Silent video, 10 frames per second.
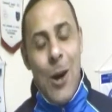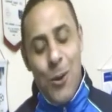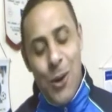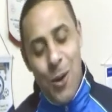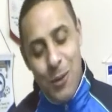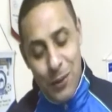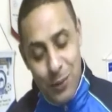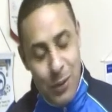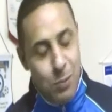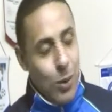No,
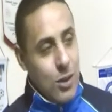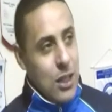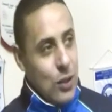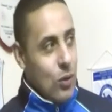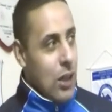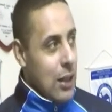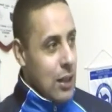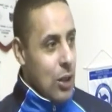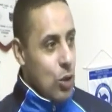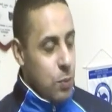we've brought a young
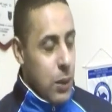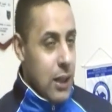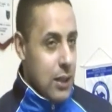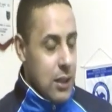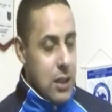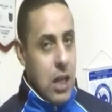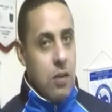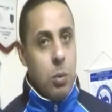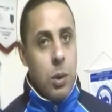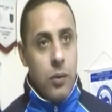lad in who's played at this
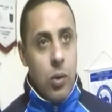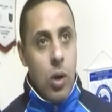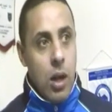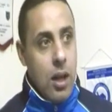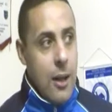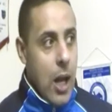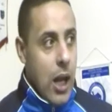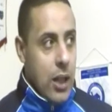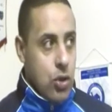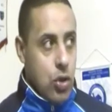level before, and
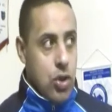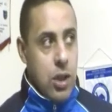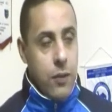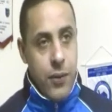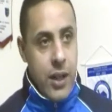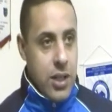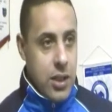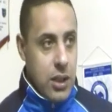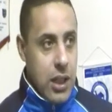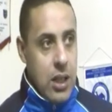it's just to
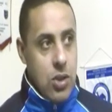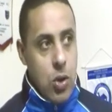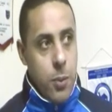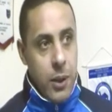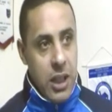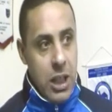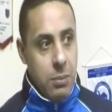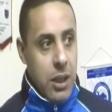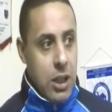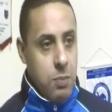freshen things up and
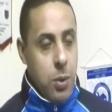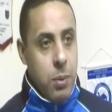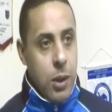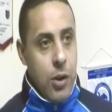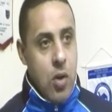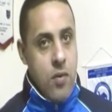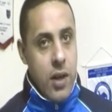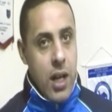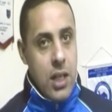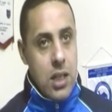keep things bubbling
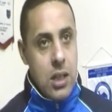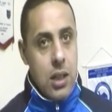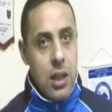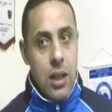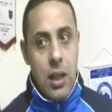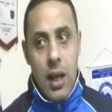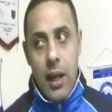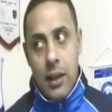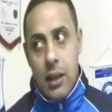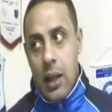over nice,
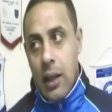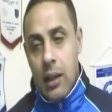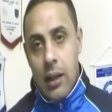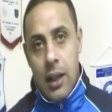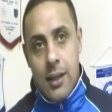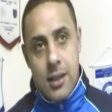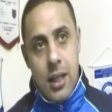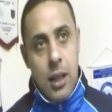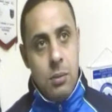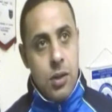and in
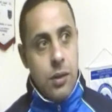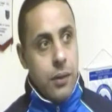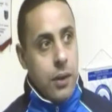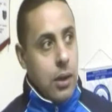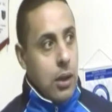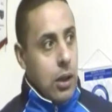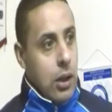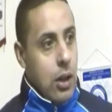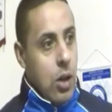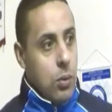terms of,
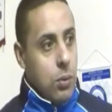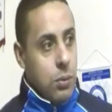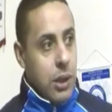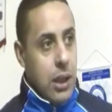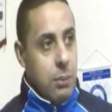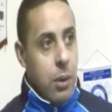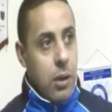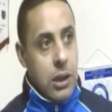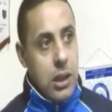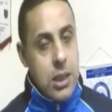you know, we need
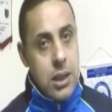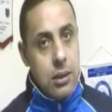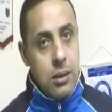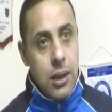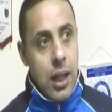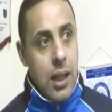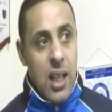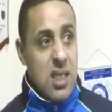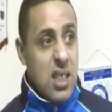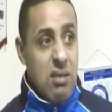bodies and
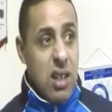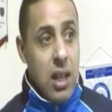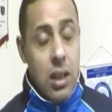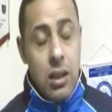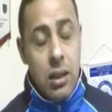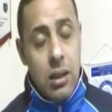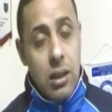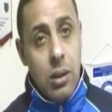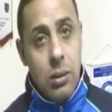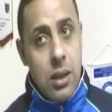that's it really.
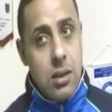You know,